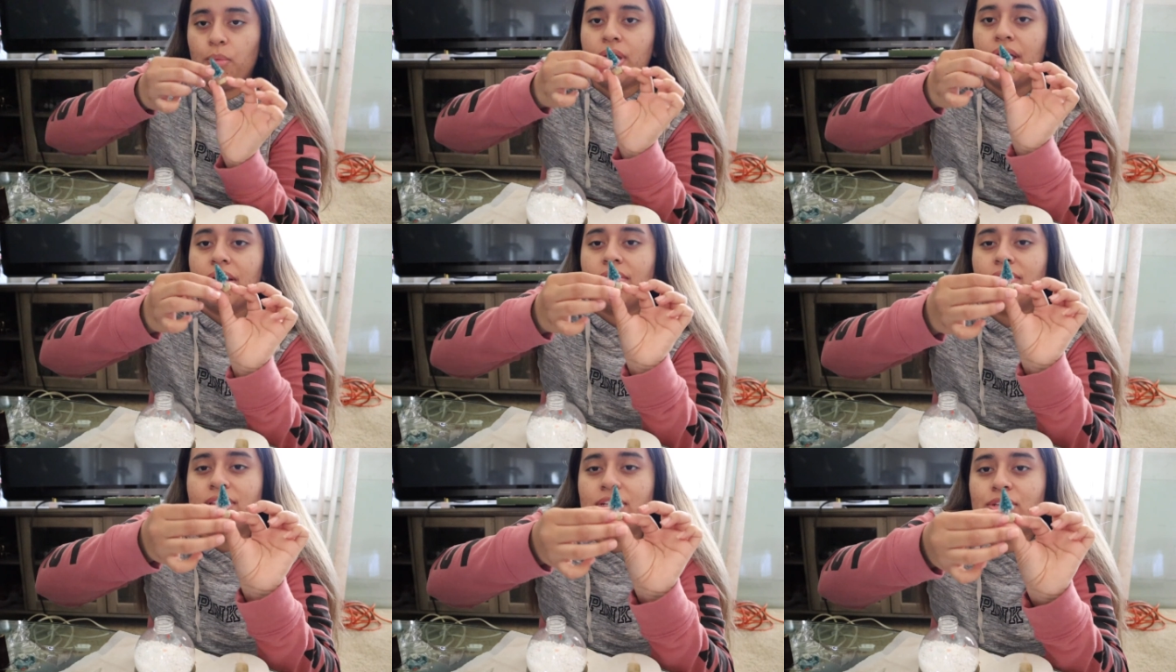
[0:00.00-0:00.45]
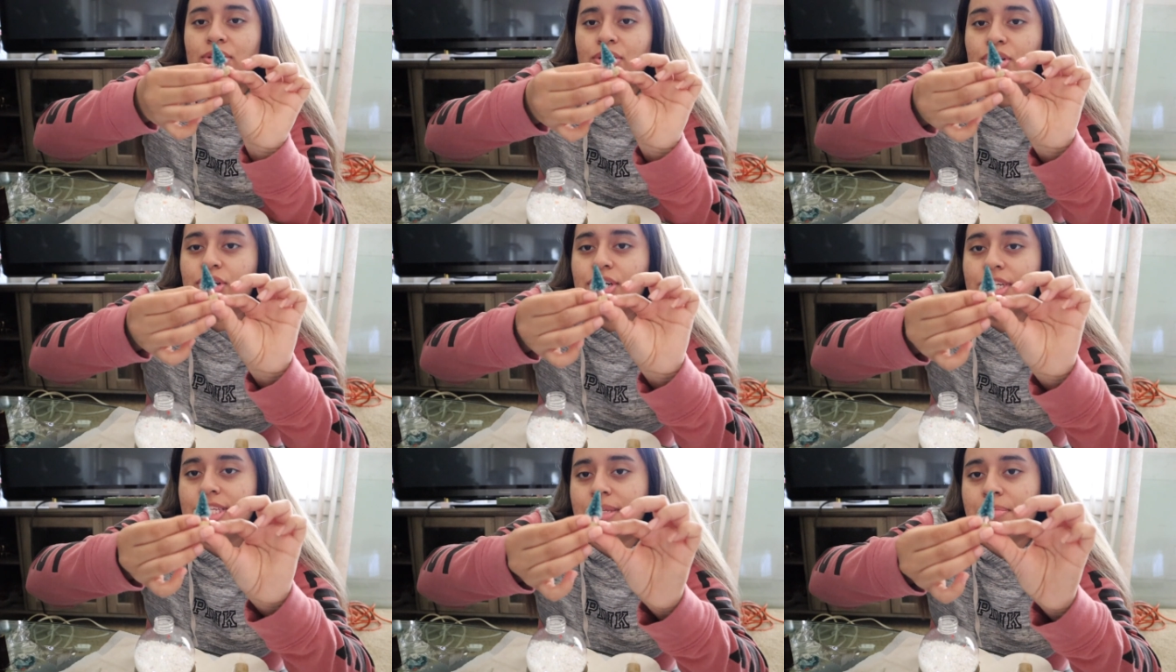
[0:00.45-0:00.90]
We have a little
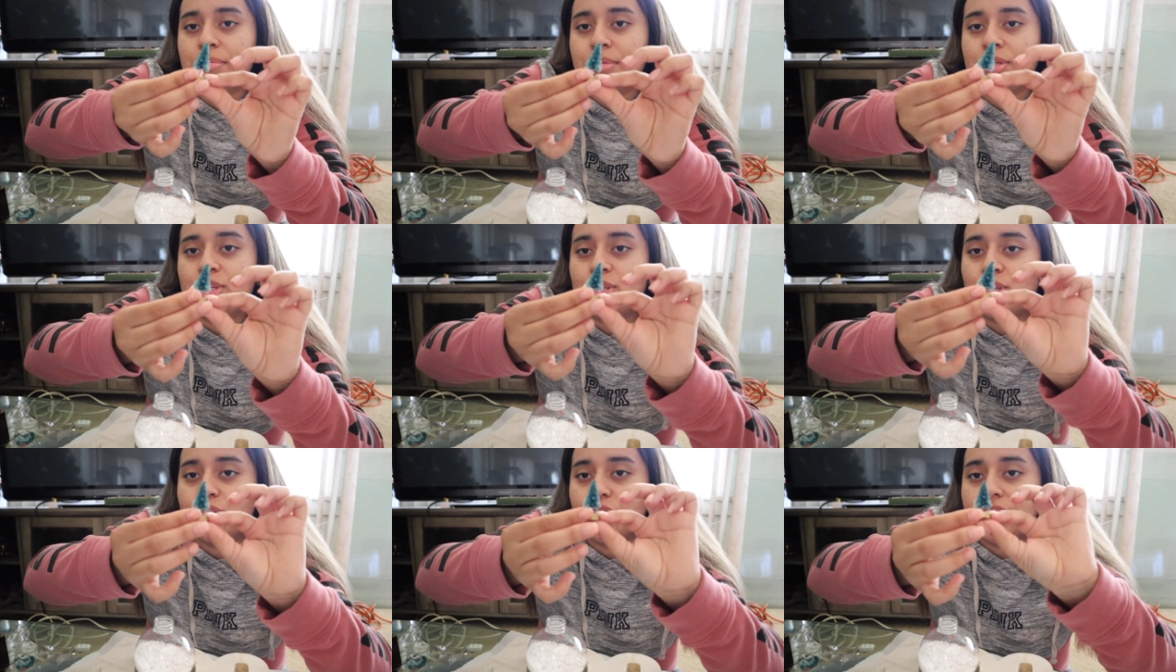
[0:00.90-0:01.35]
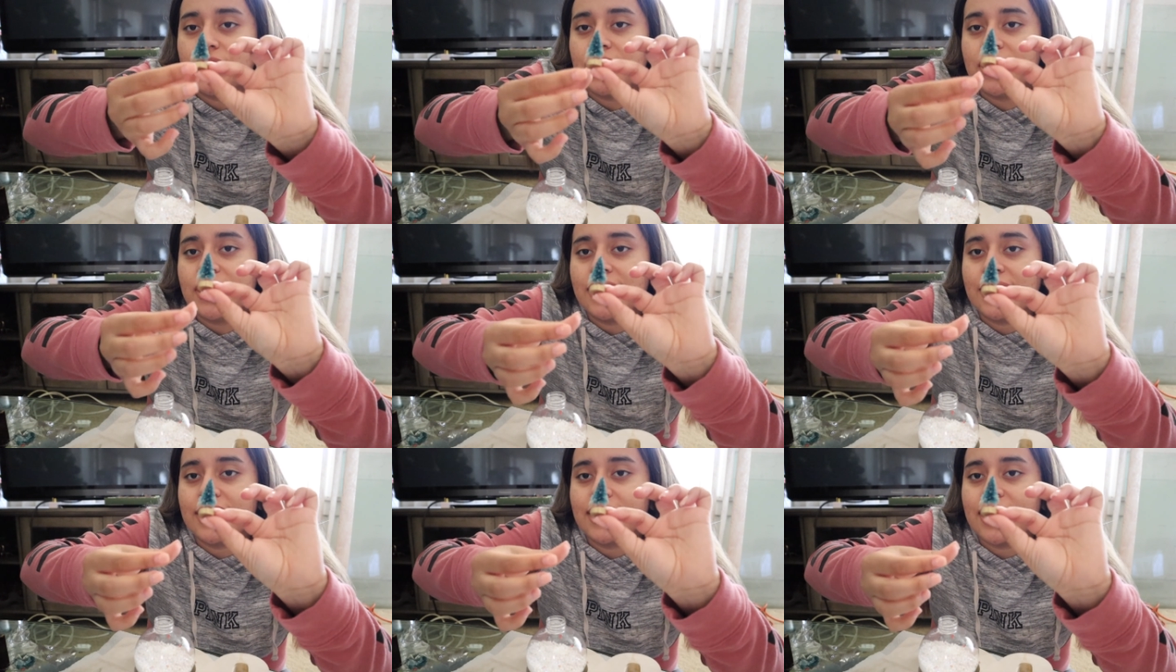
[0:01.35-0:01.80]
Christmas
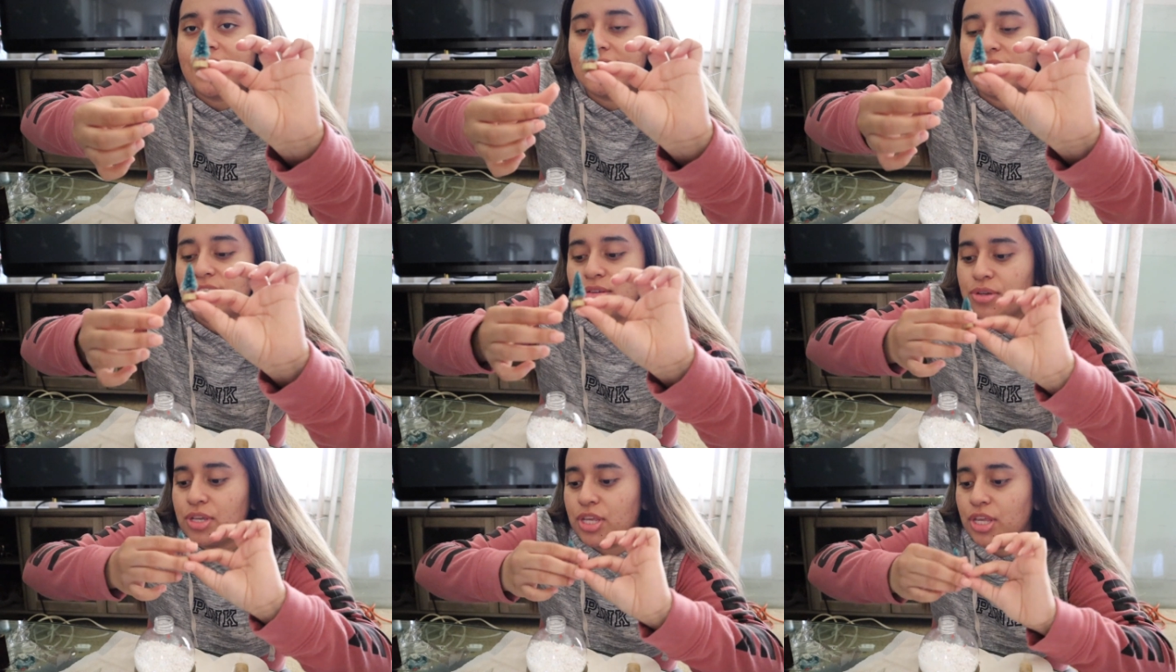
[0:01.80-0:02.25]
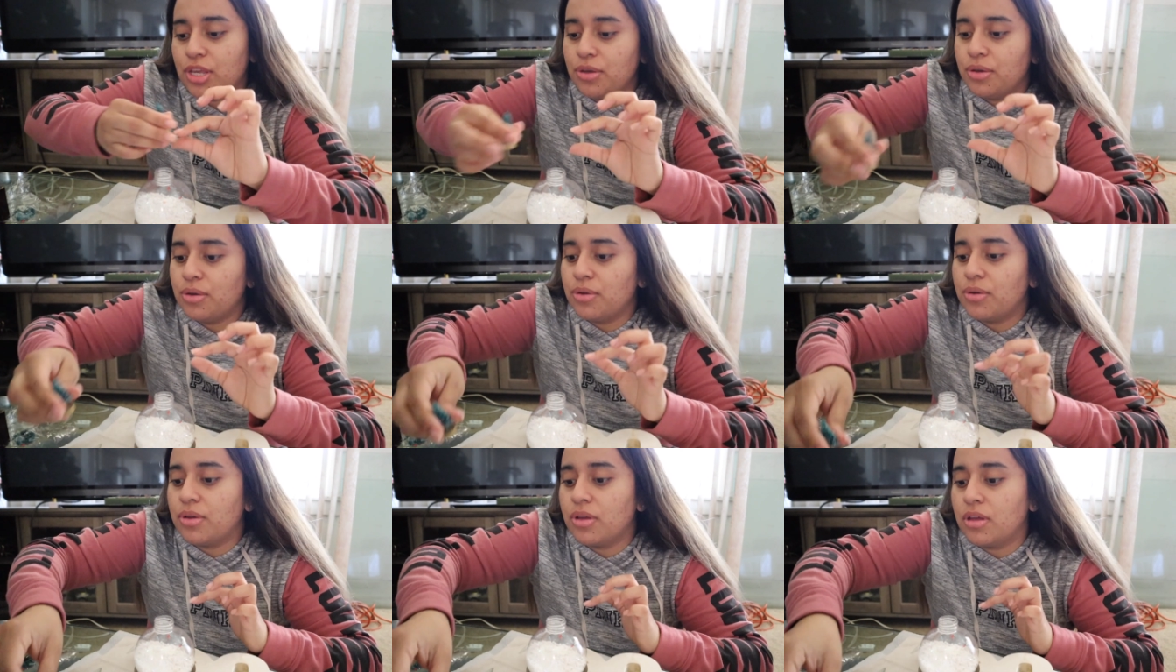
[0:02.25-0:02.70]
tree, look at that, so
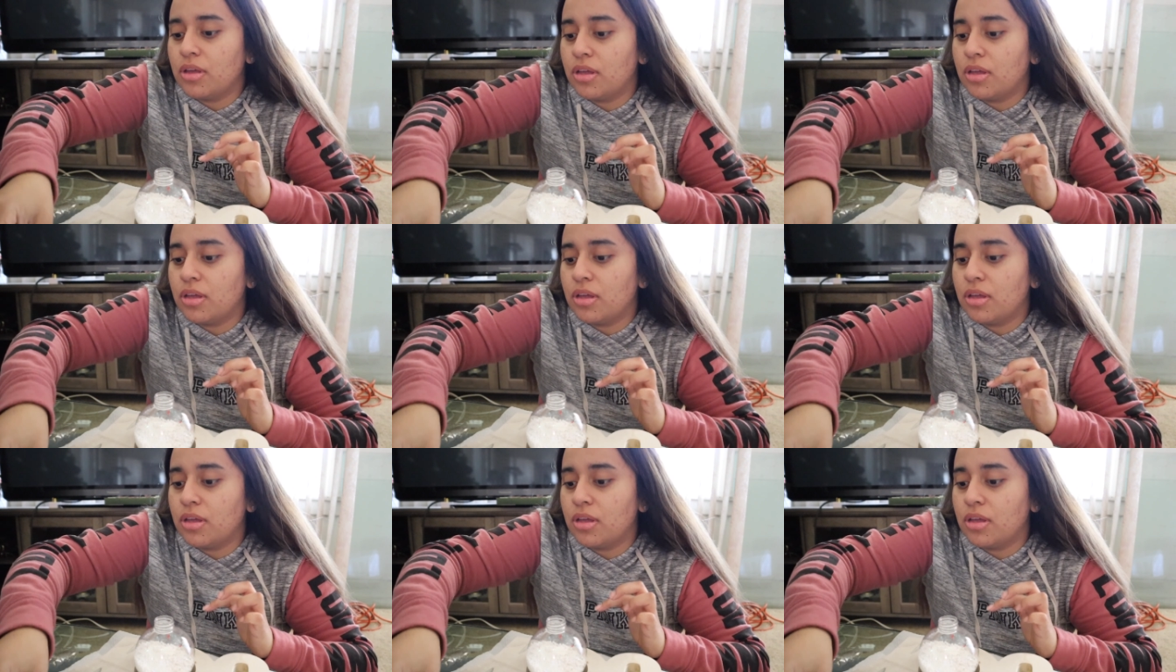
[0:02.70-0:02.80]
cute.